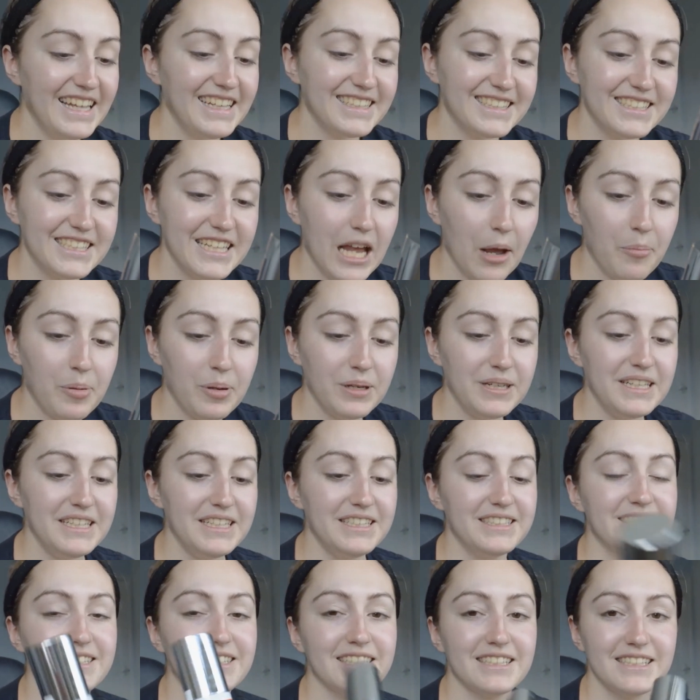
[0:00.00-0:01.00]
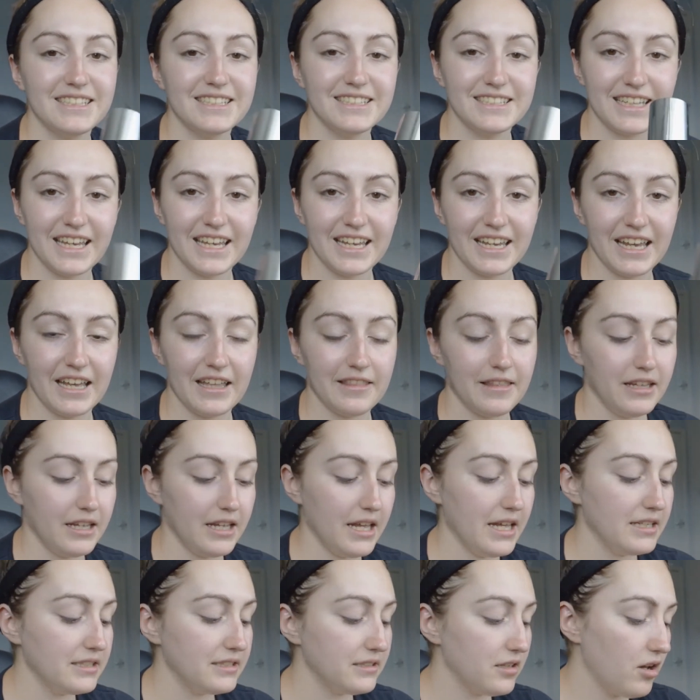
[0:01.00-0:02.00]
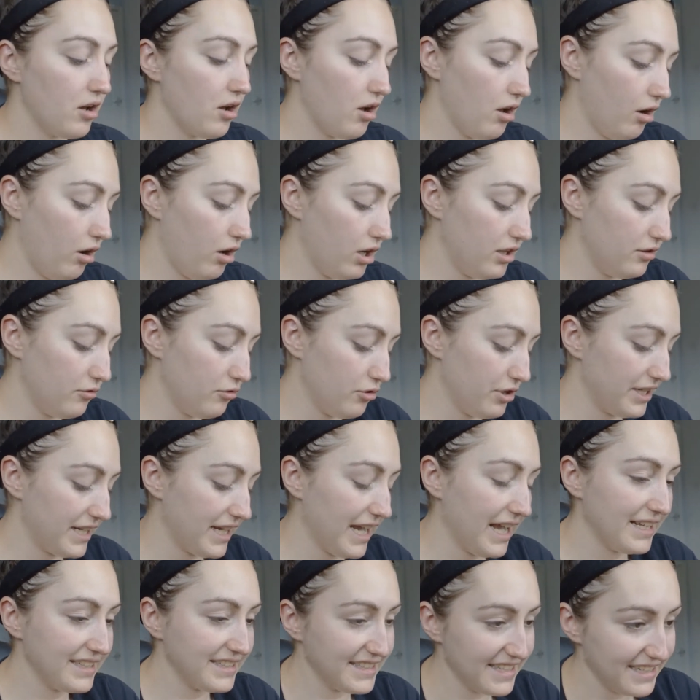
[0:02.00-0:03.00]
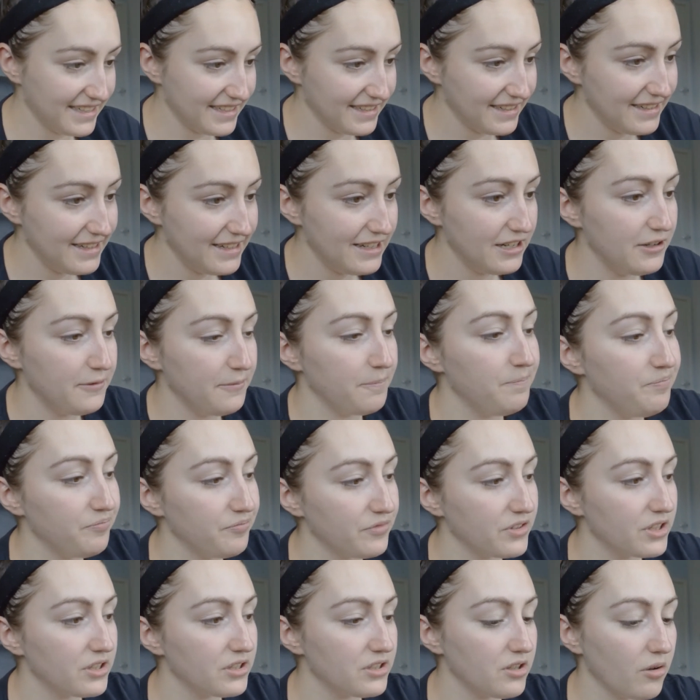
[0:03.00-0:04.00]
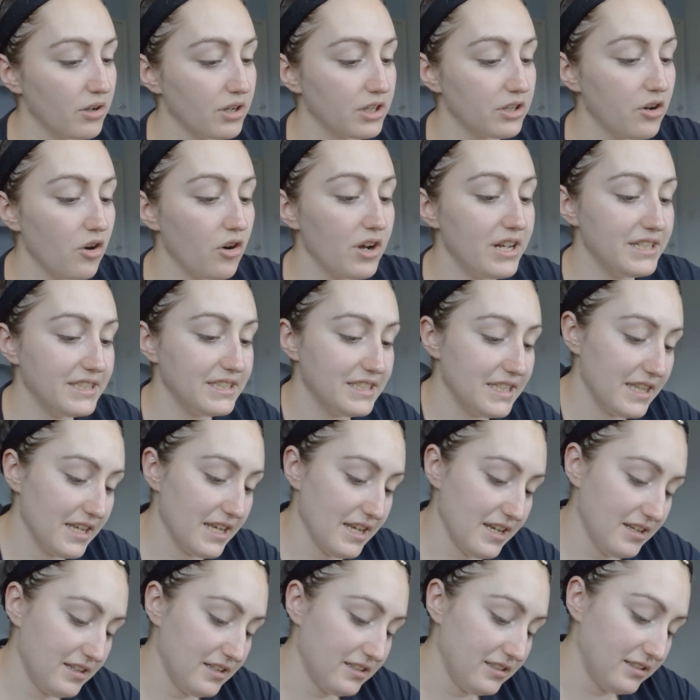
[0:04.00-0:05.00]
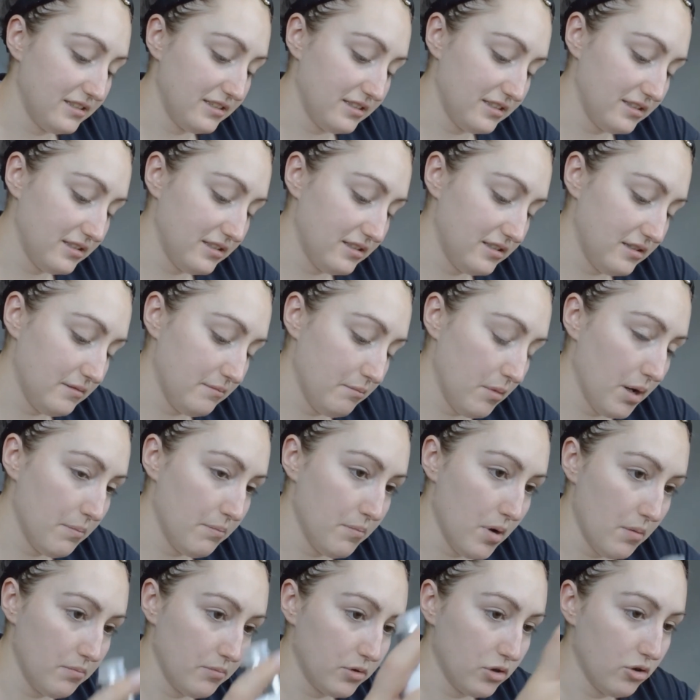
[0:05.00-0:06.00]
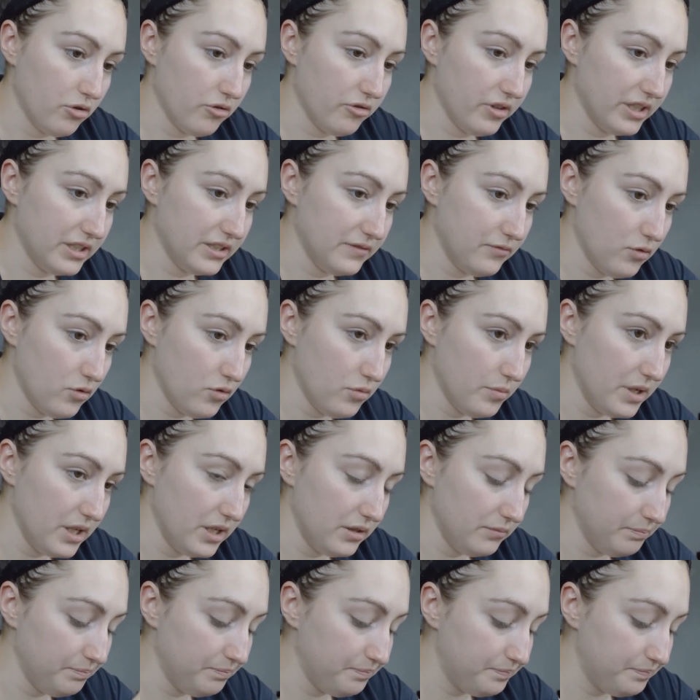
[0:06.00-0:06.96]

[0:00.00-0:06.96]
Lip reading: It's a Japanese skincare thing. It's the hyaluronic acid. So I got into this. My mum got this for me.